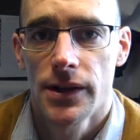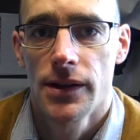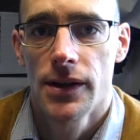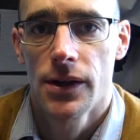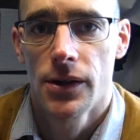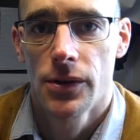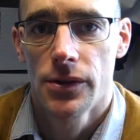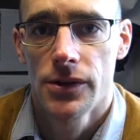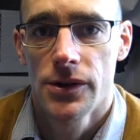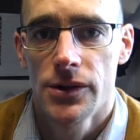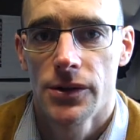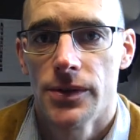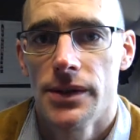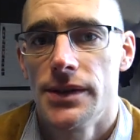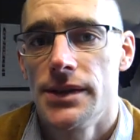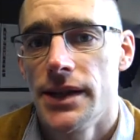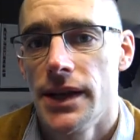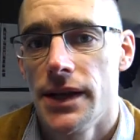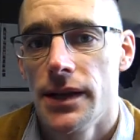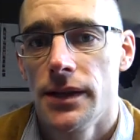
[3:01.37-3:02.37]
send it on to a
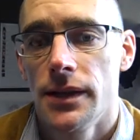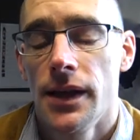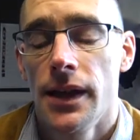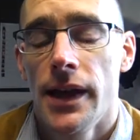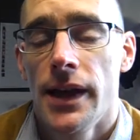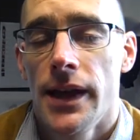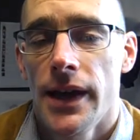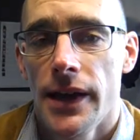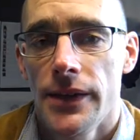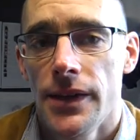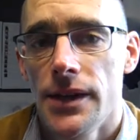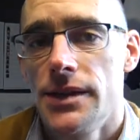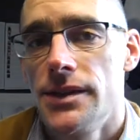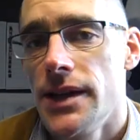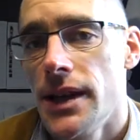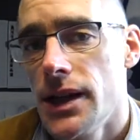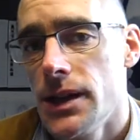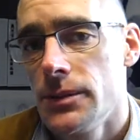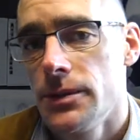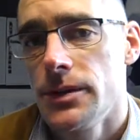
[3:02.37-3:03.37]
DEL, and the
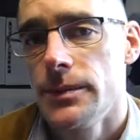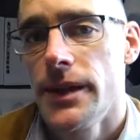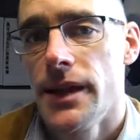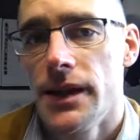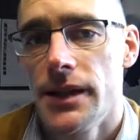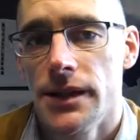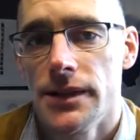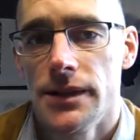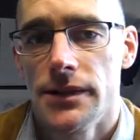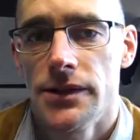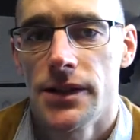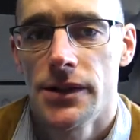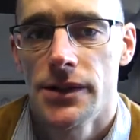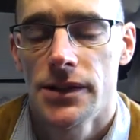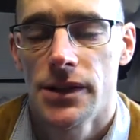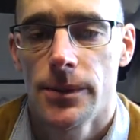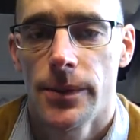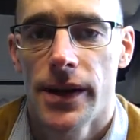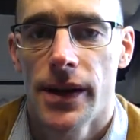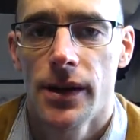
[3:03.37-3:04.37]
DEL will make a
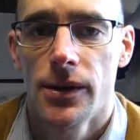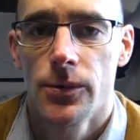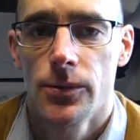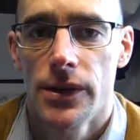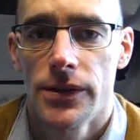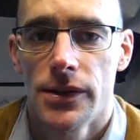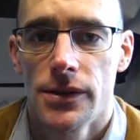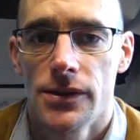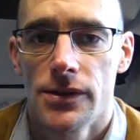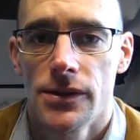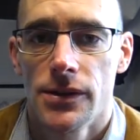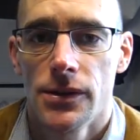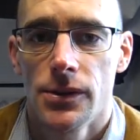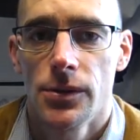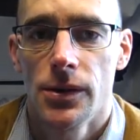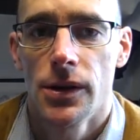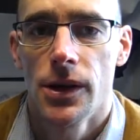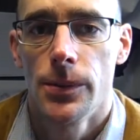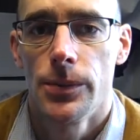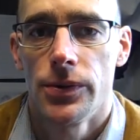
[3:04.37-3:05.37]
decision about whether
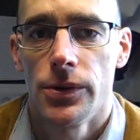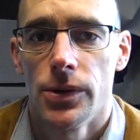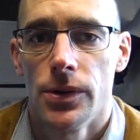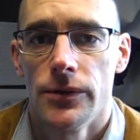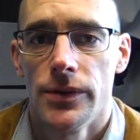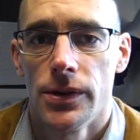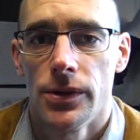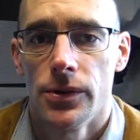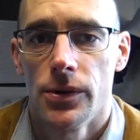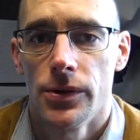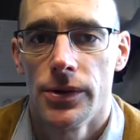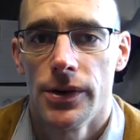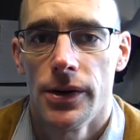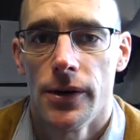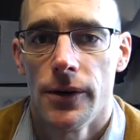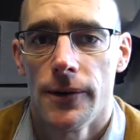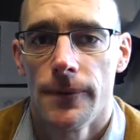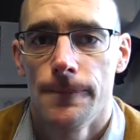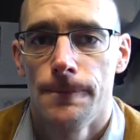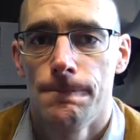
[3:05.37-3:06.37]
to approve it or
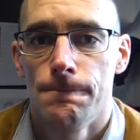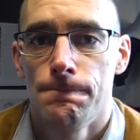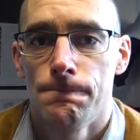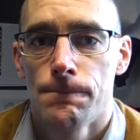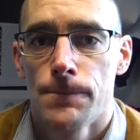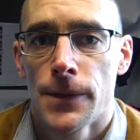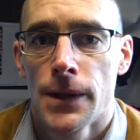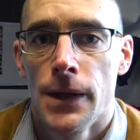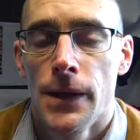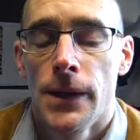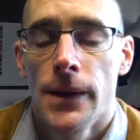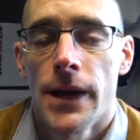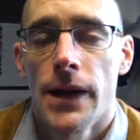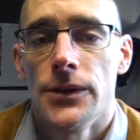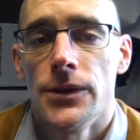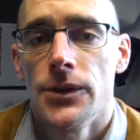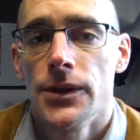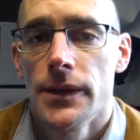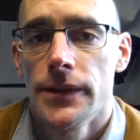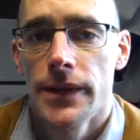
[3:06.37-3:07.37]
not.
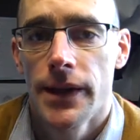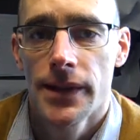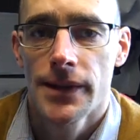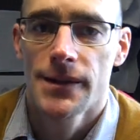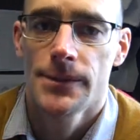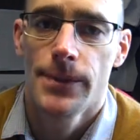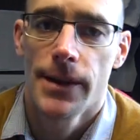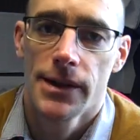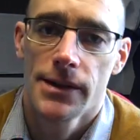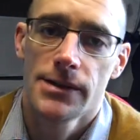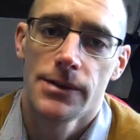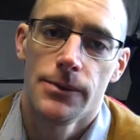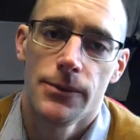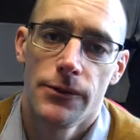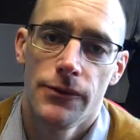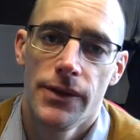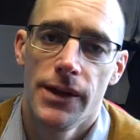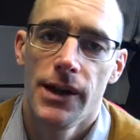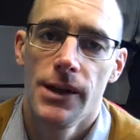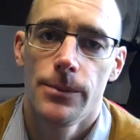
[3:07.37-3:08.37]
And you can then expect some
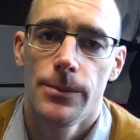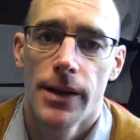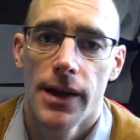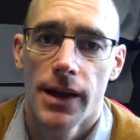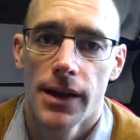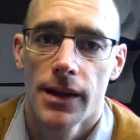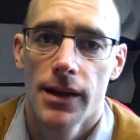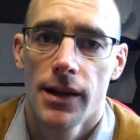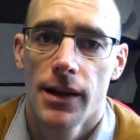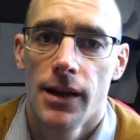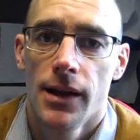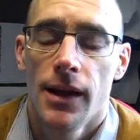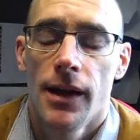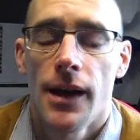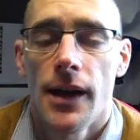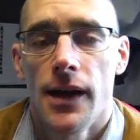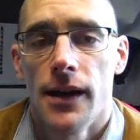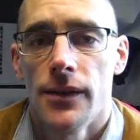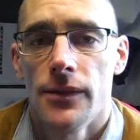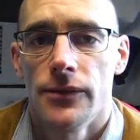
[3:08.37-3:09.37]
feedback
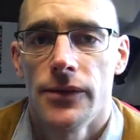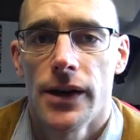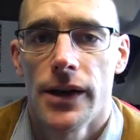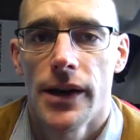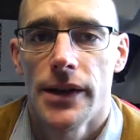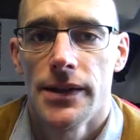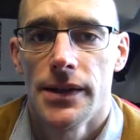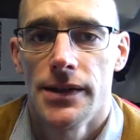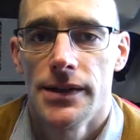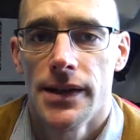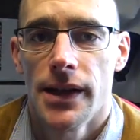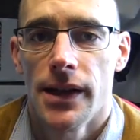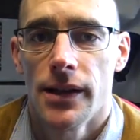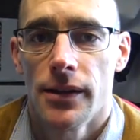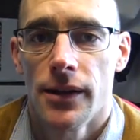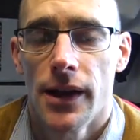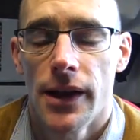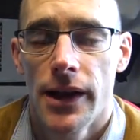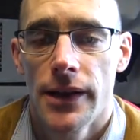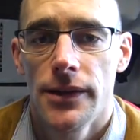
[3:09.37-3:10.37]
via the
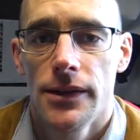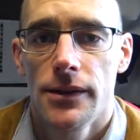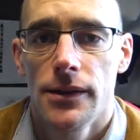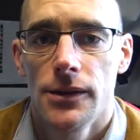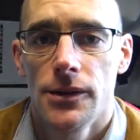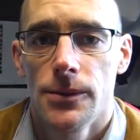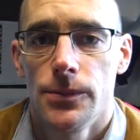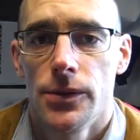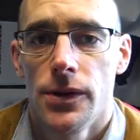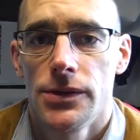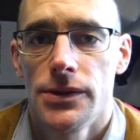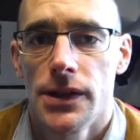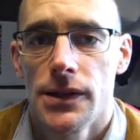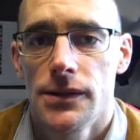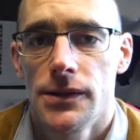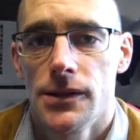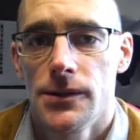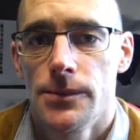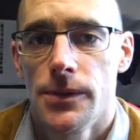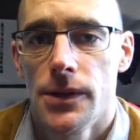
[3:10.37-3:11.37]
DEL, either that your
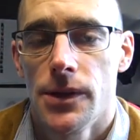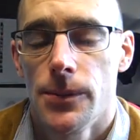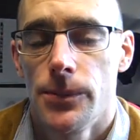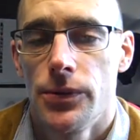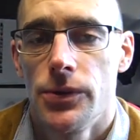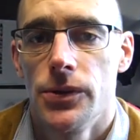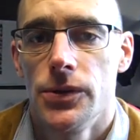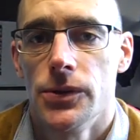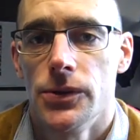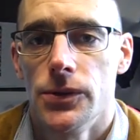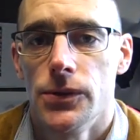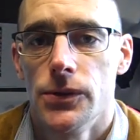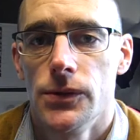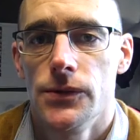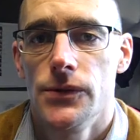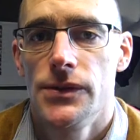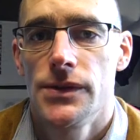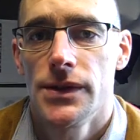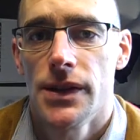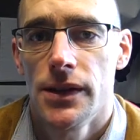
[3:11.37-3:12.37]
project has been
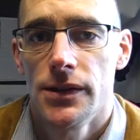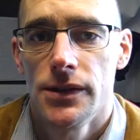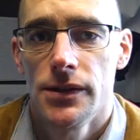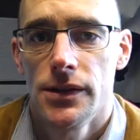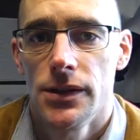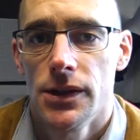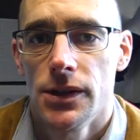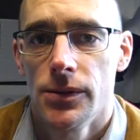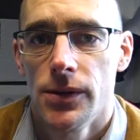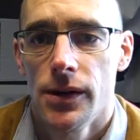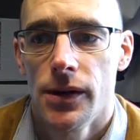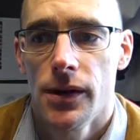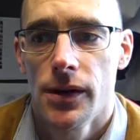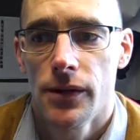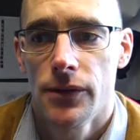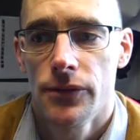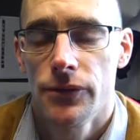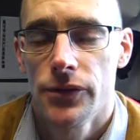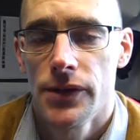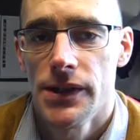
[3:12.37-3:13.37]
approved and you
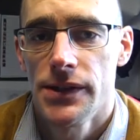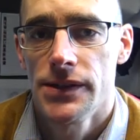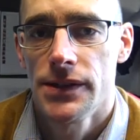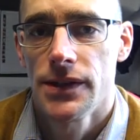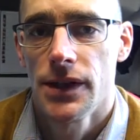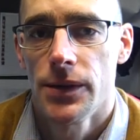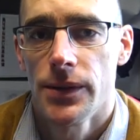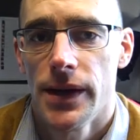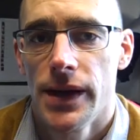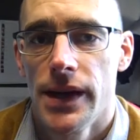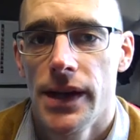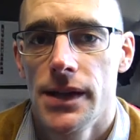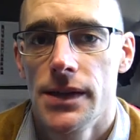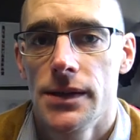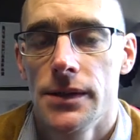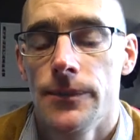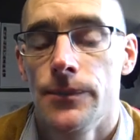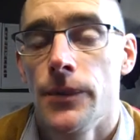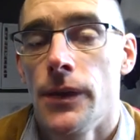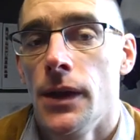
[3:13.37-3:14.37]
are free to go
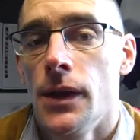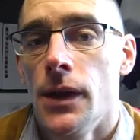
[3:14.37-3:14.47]
ahead,